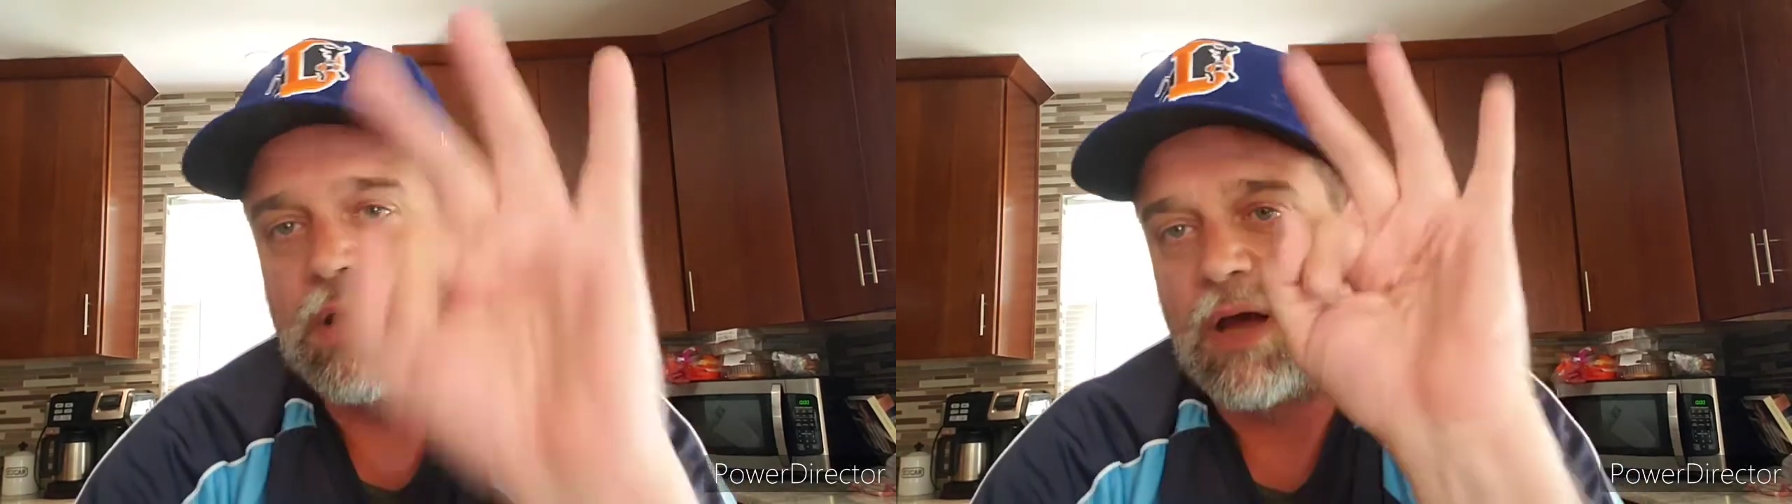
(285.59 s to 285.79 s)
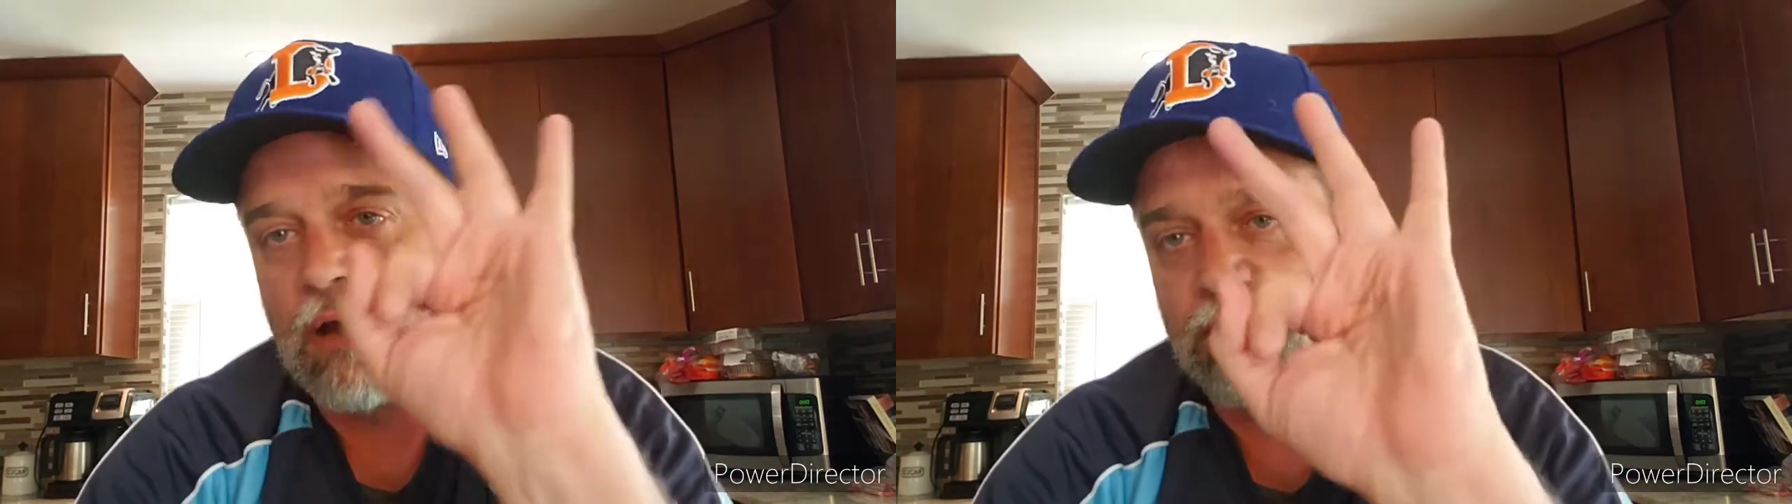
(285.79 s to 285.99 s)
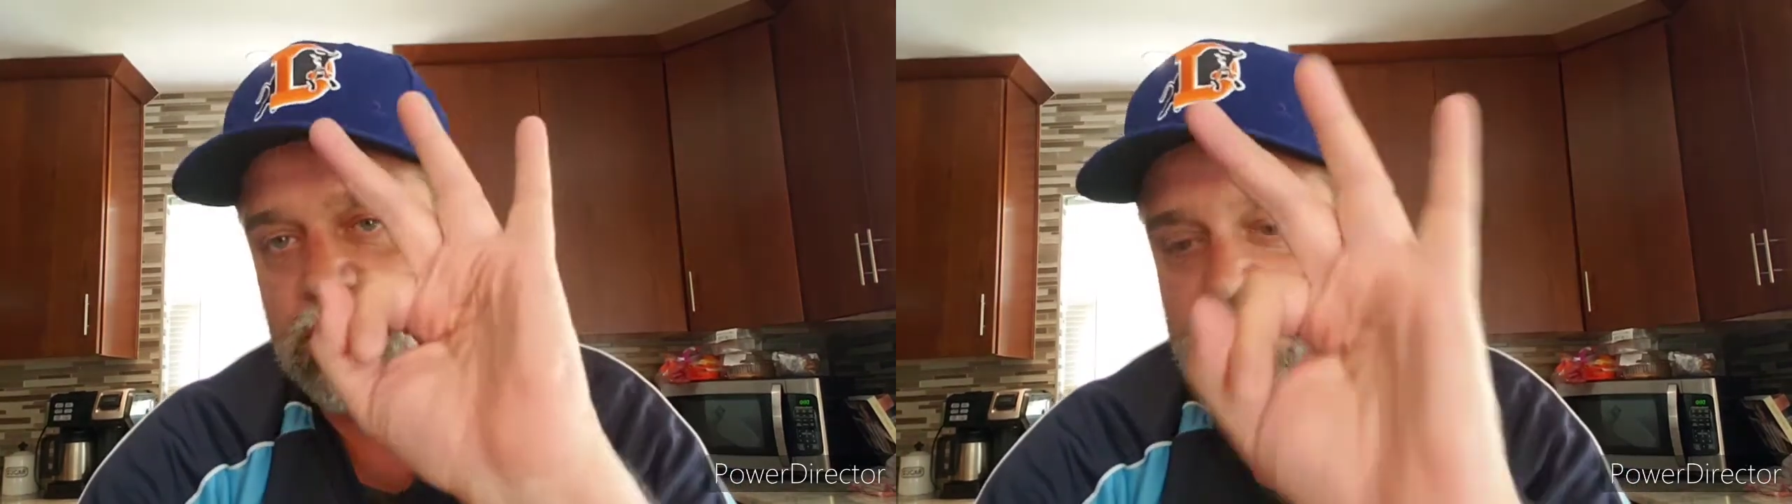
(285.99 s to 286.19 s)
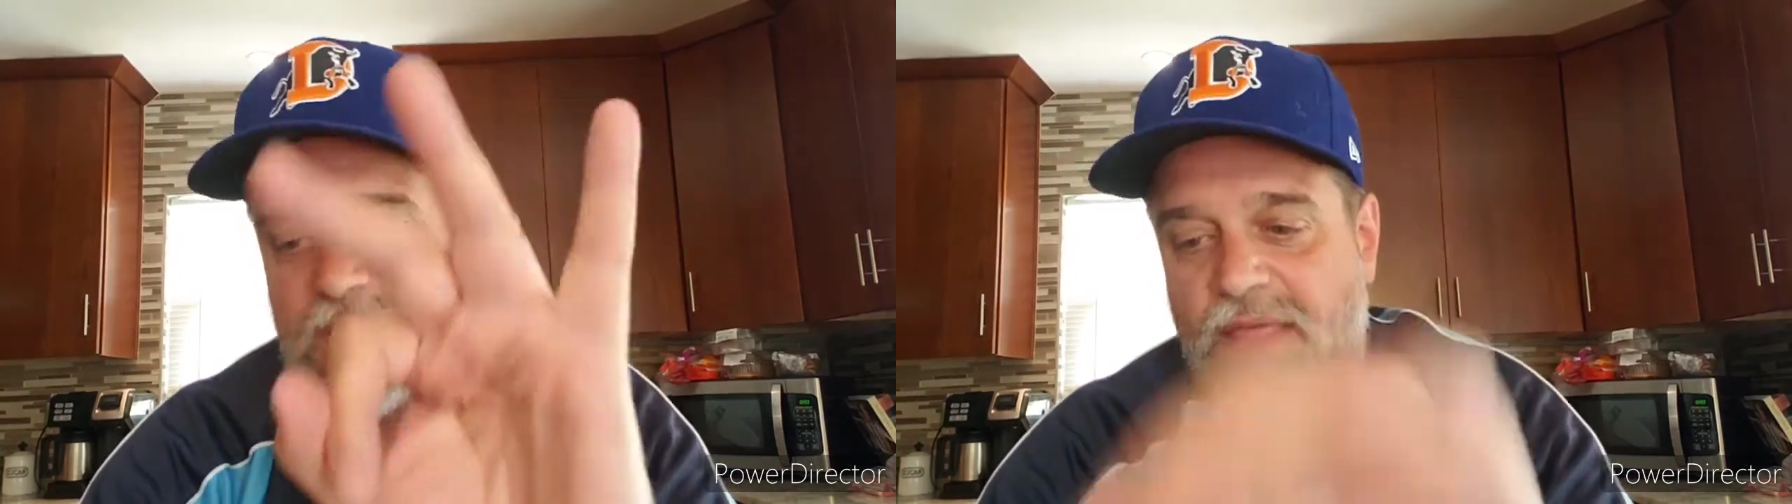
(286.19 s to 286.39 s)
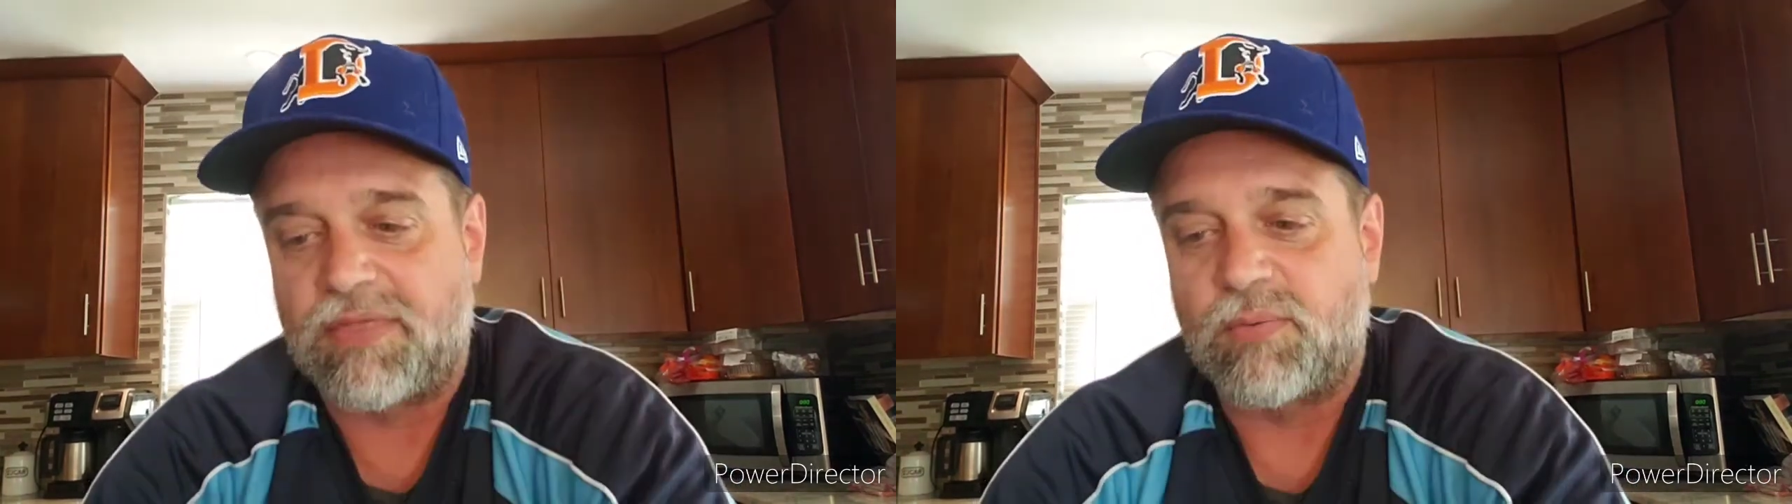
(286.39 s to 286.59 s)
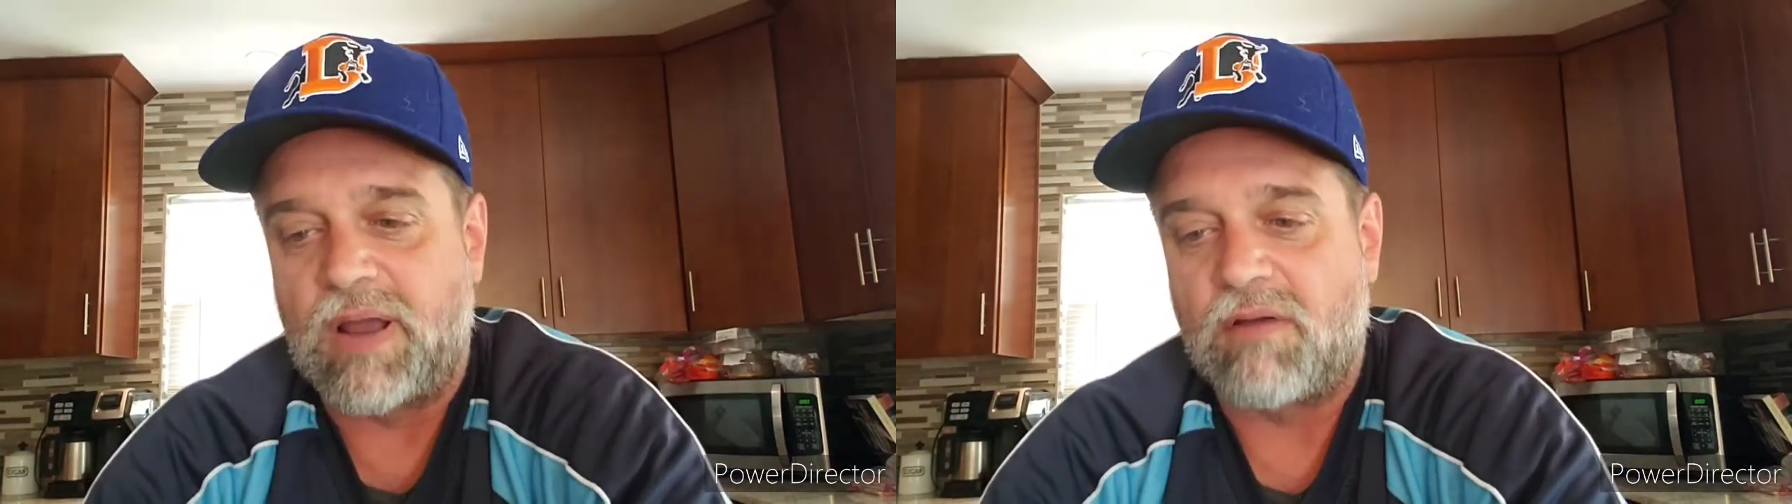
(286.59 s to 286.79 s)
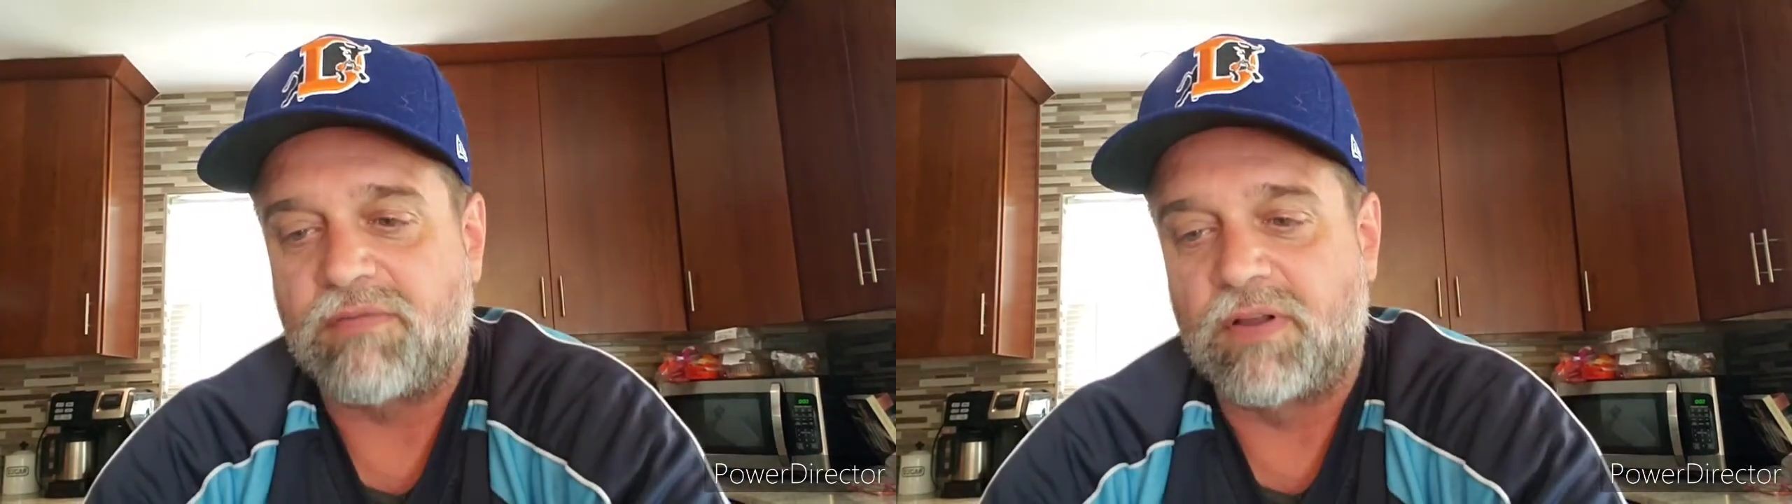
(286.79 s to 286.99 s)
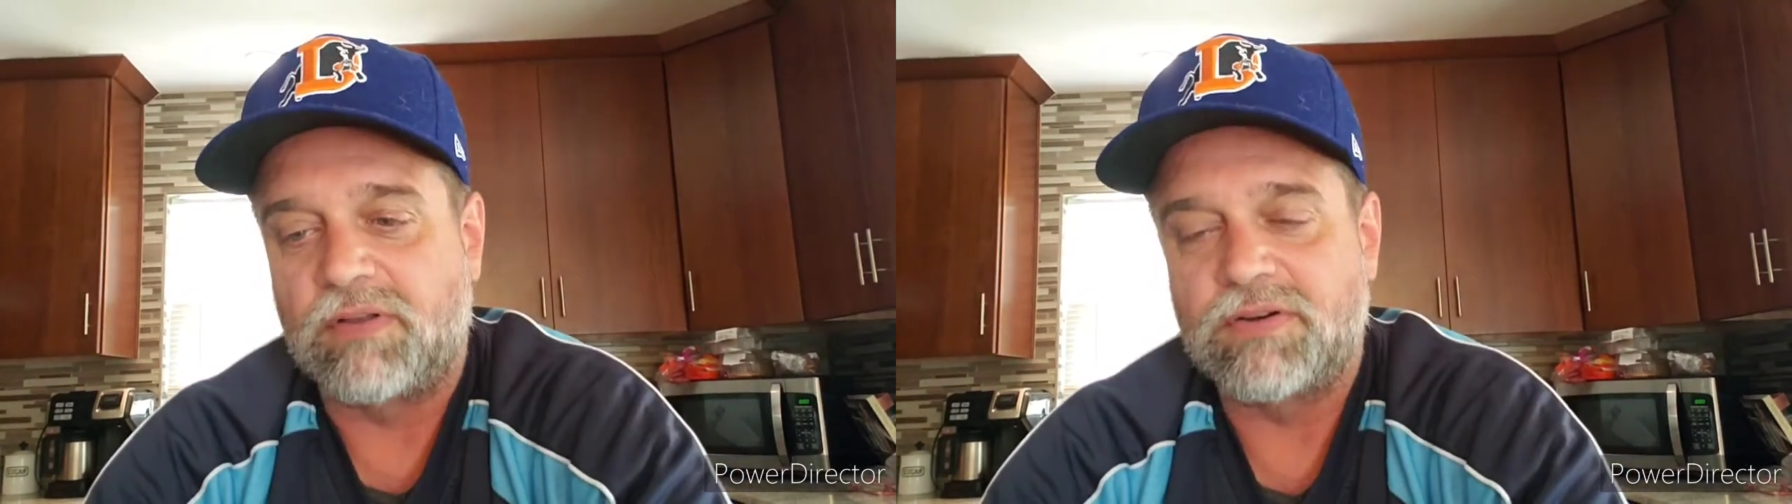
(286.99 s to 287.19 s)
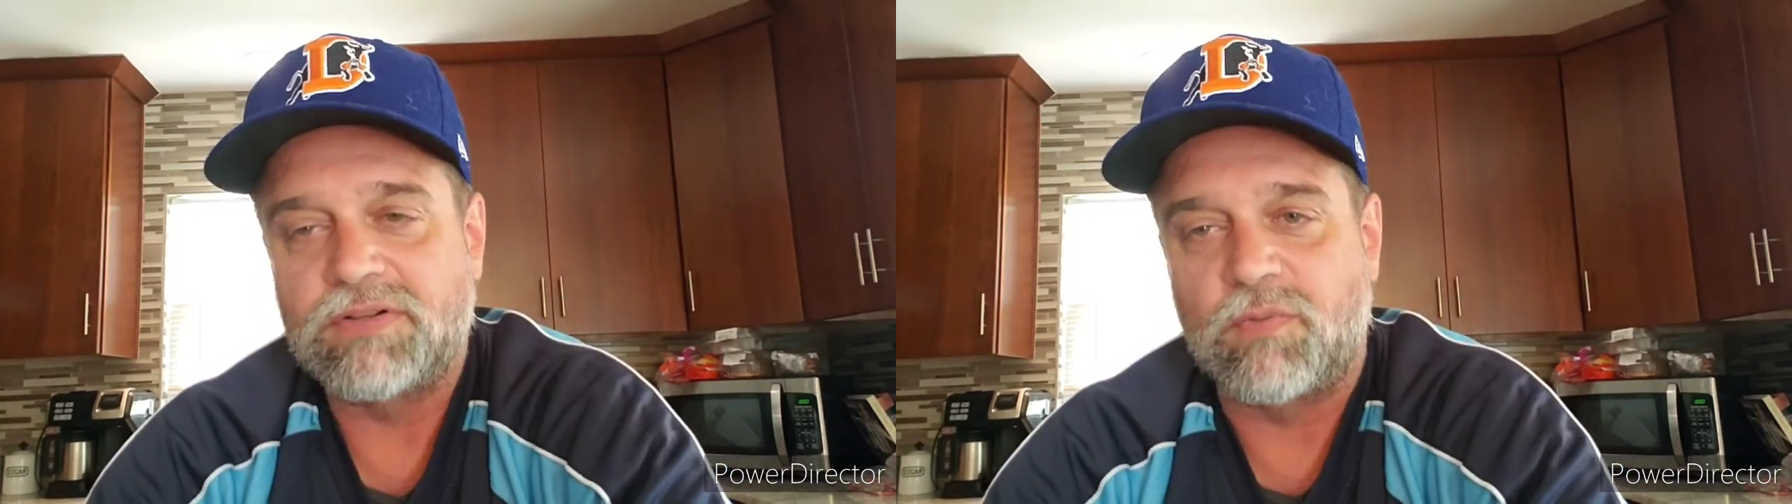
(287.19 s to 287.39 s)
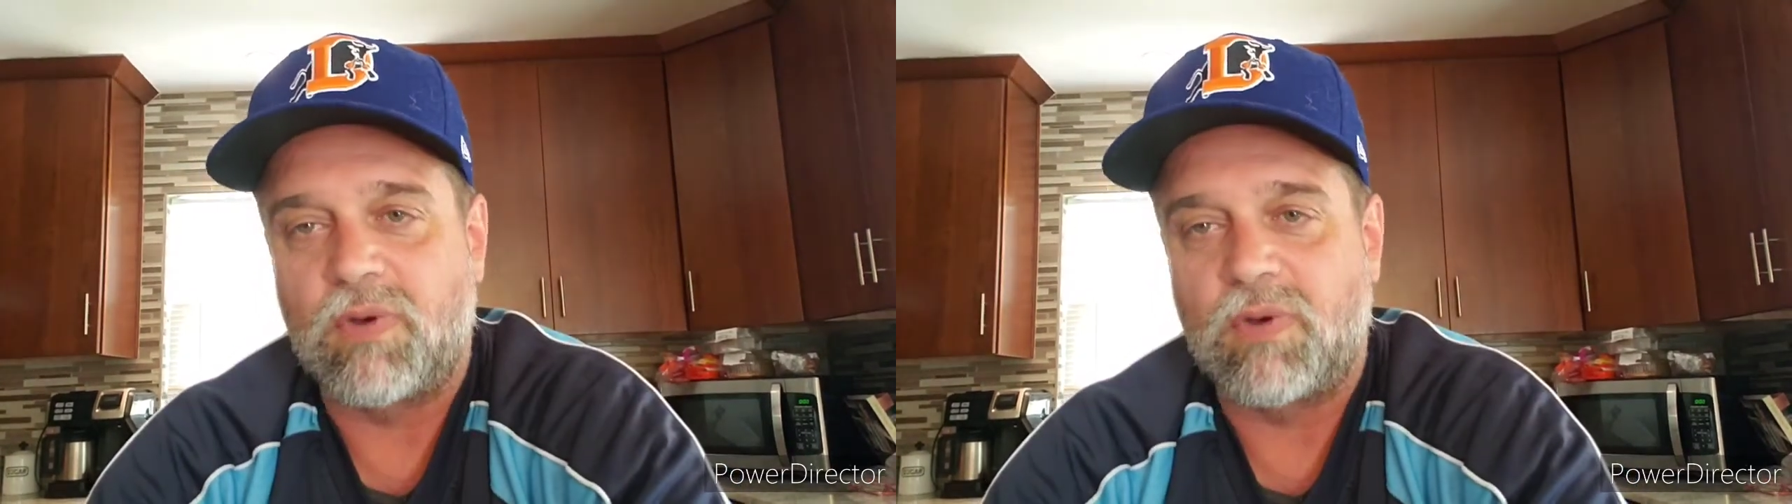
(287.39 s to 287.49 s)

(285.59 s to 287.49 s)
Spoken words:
I've just got 3 outfielders.